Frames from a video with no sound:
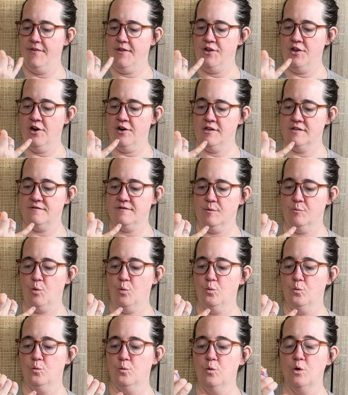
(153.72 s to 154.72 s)
the yarn is from
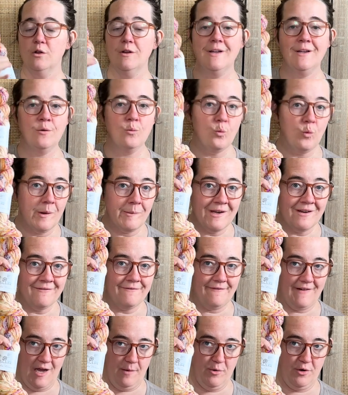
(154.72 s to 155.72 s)
Woolen Women
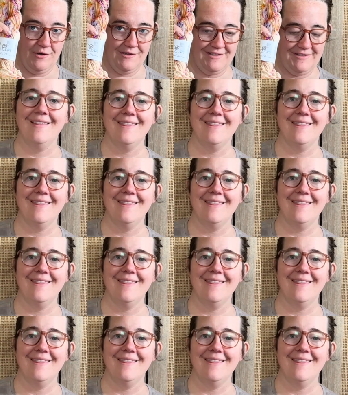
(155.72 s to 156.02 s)
Fibers.